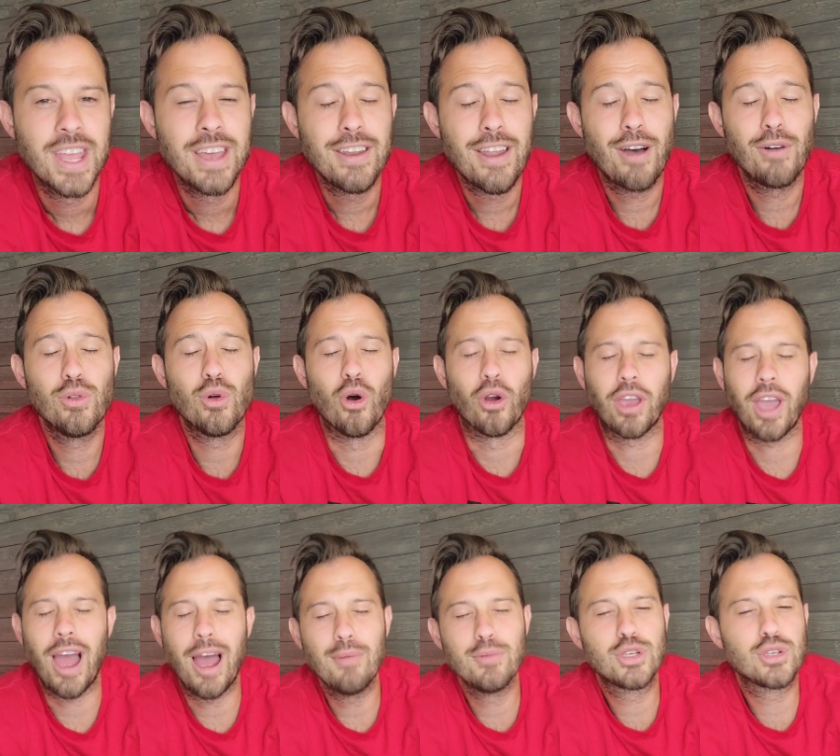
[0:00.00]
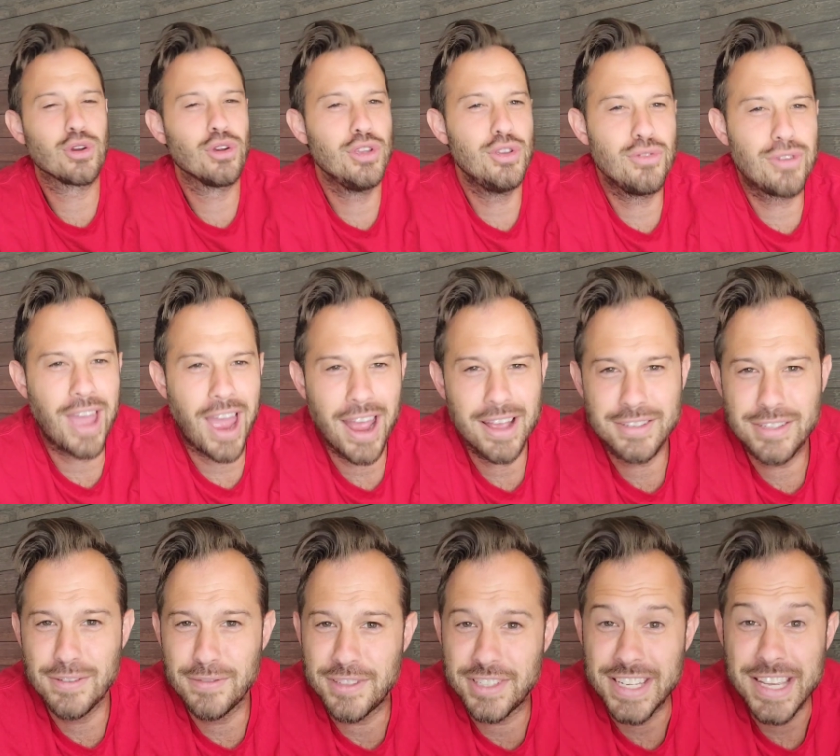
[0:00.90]
Now look, I'm sure you guys
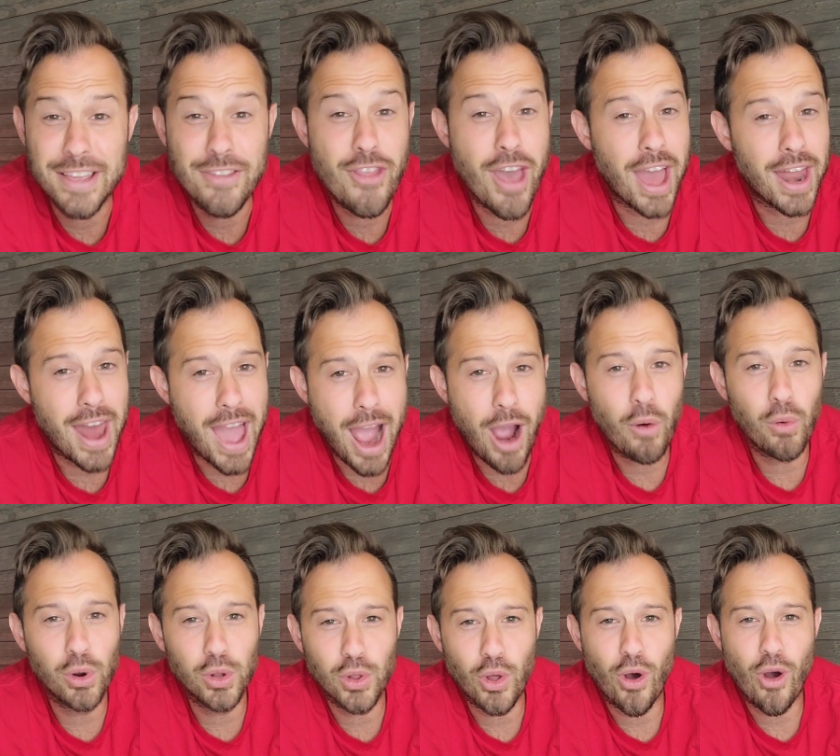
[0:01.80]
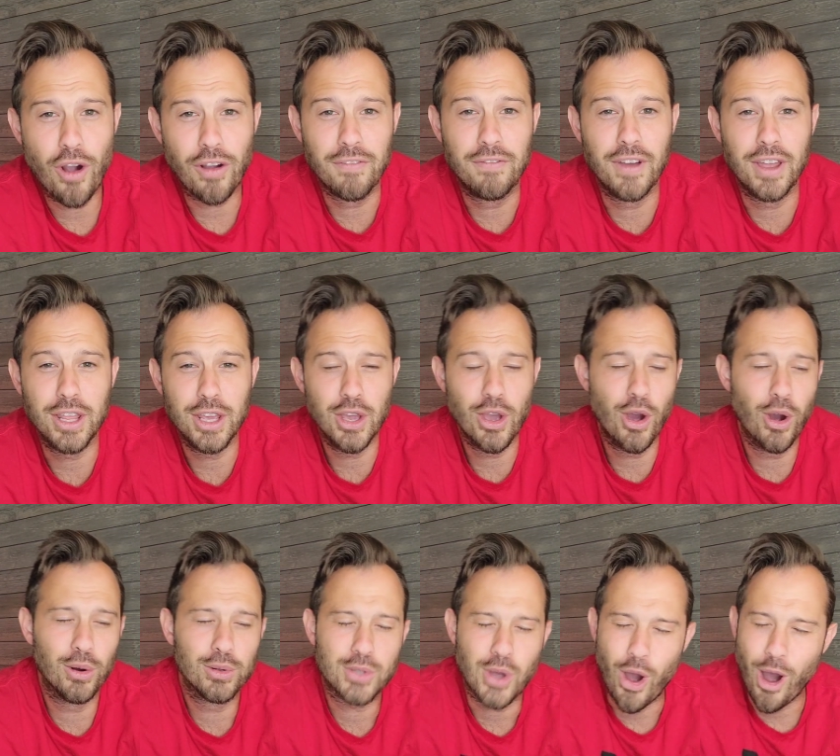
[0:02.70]
have seen that hour-long
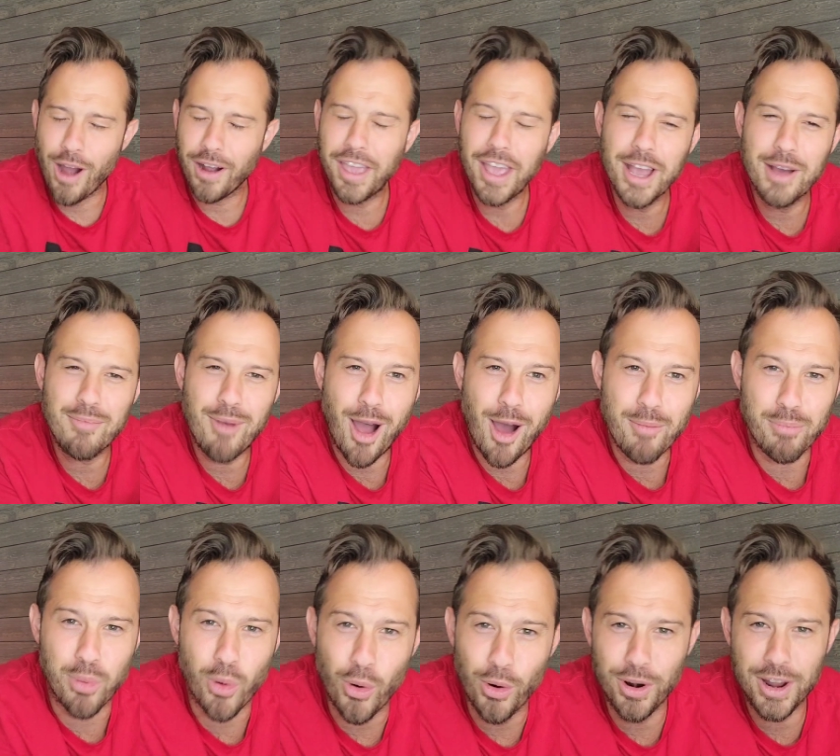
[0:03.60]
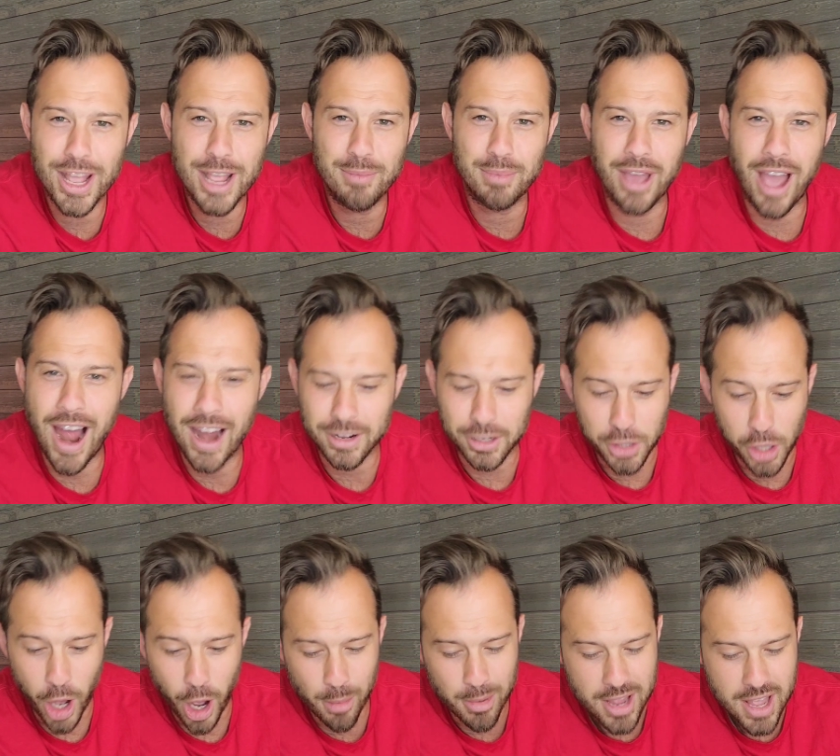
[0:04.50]
video talking about Bored Ape Yacht
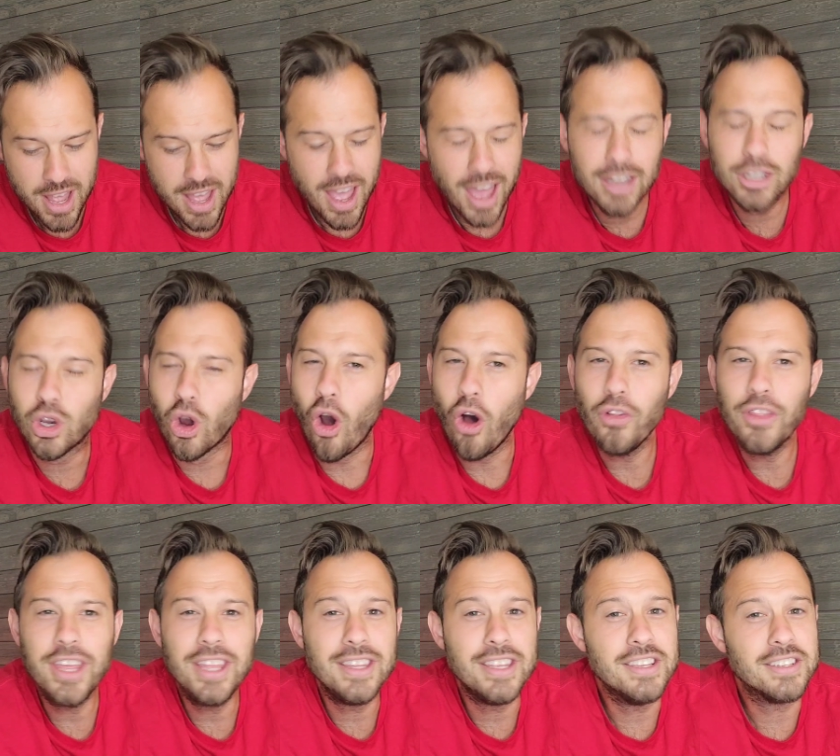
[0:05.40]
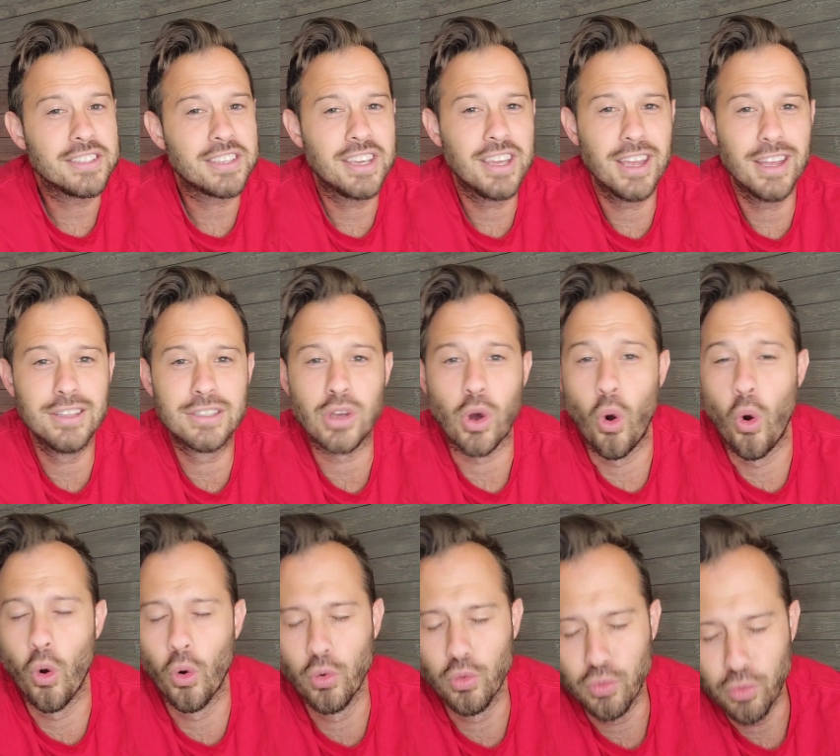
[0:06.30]
Club and calling these kids
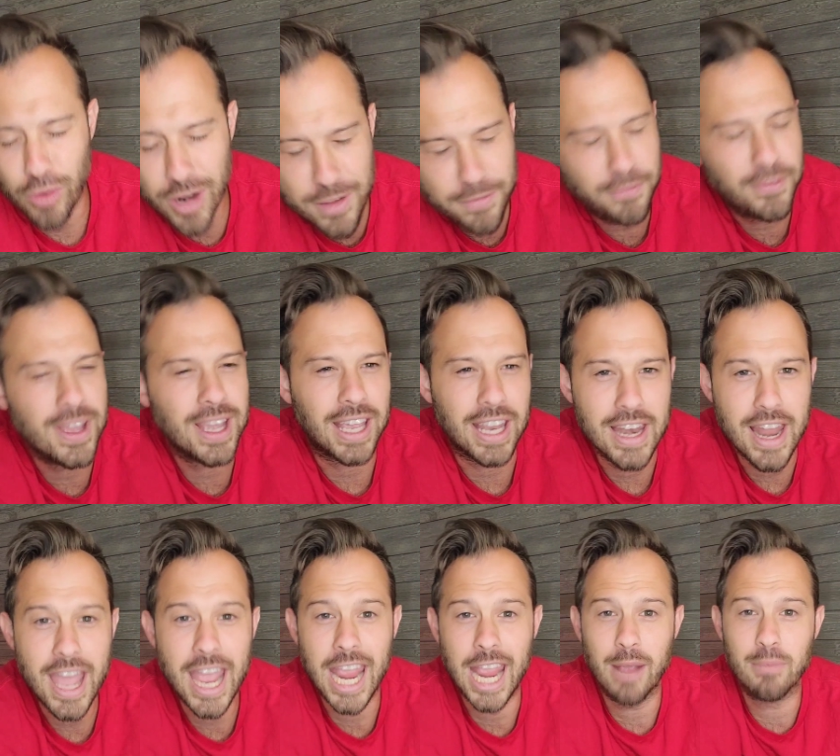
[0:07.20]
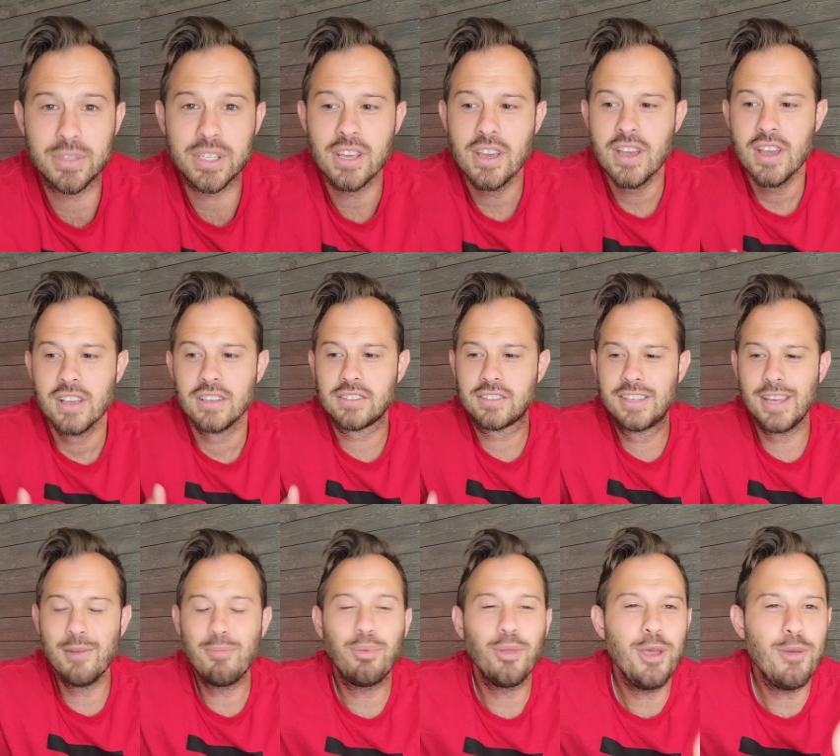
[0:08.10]
horrific names
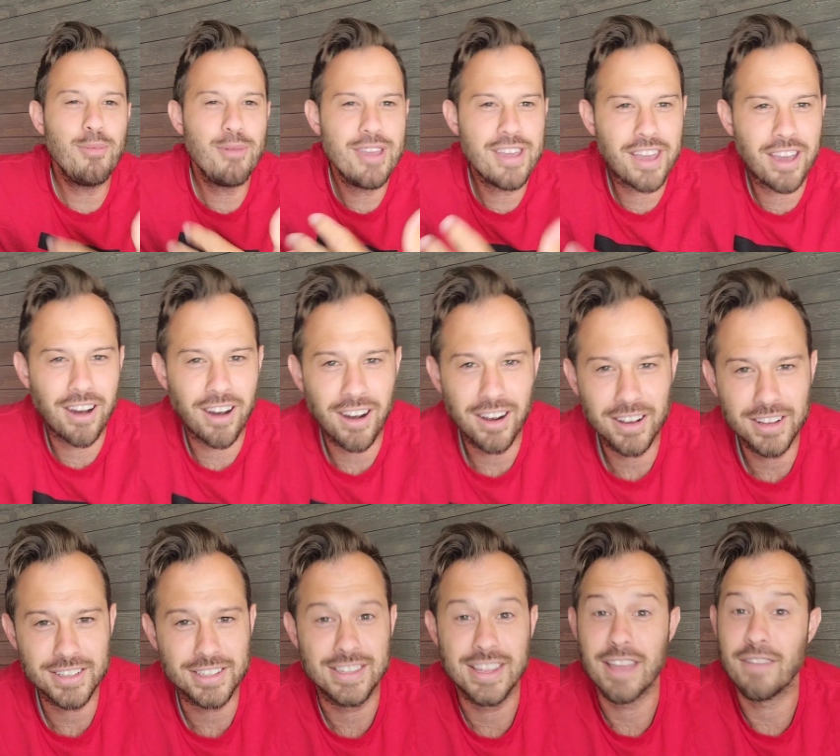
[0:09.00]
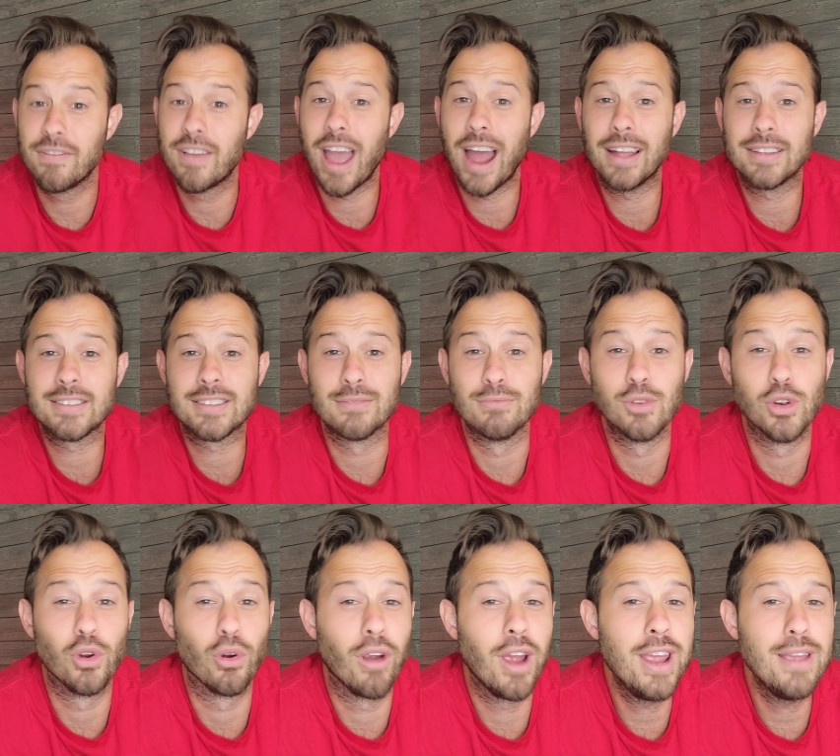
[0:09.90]
simply because they've got some
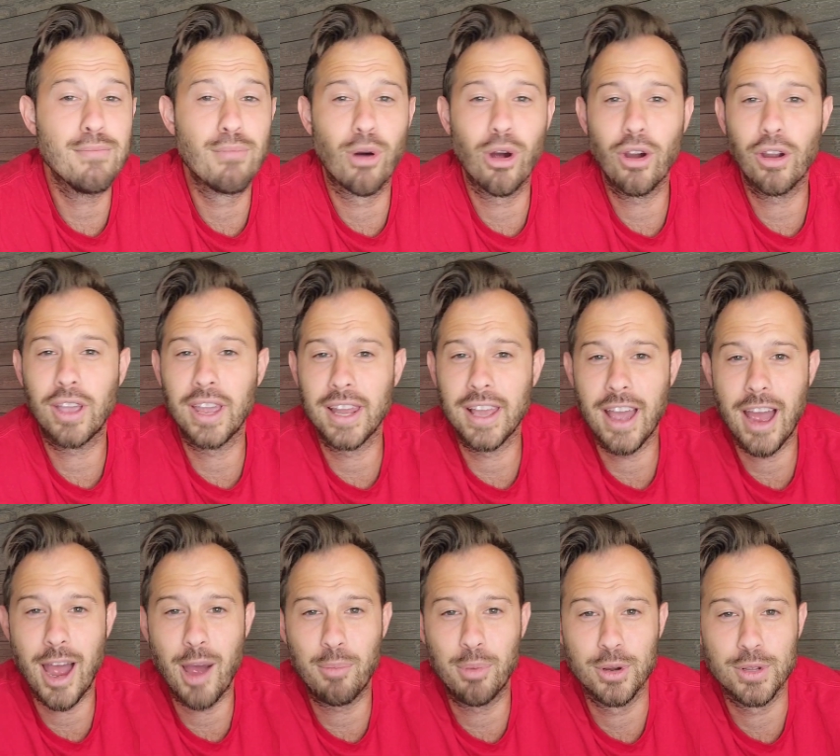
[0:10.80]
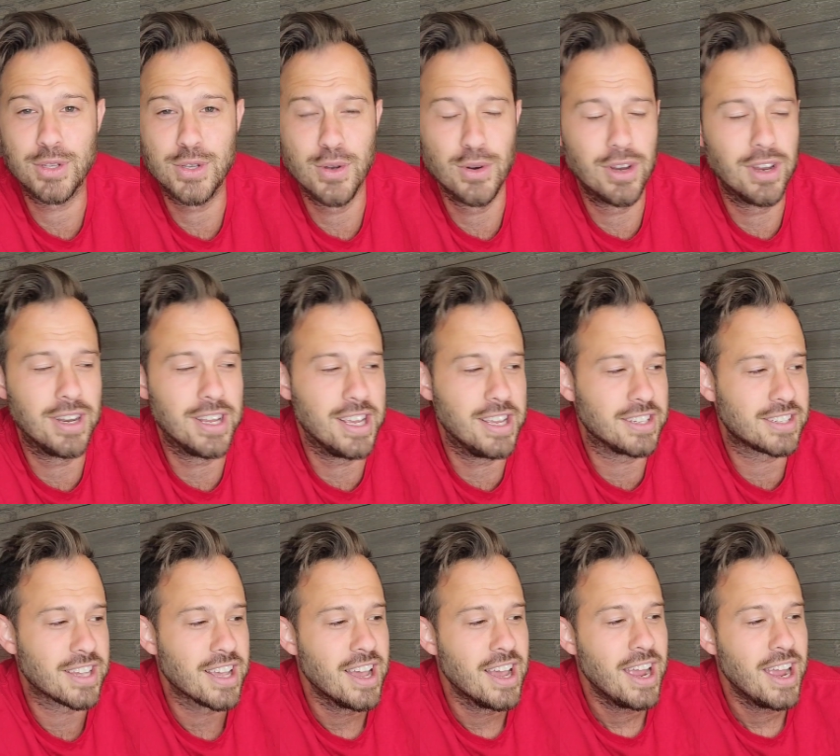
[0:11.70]
great marketing opportunities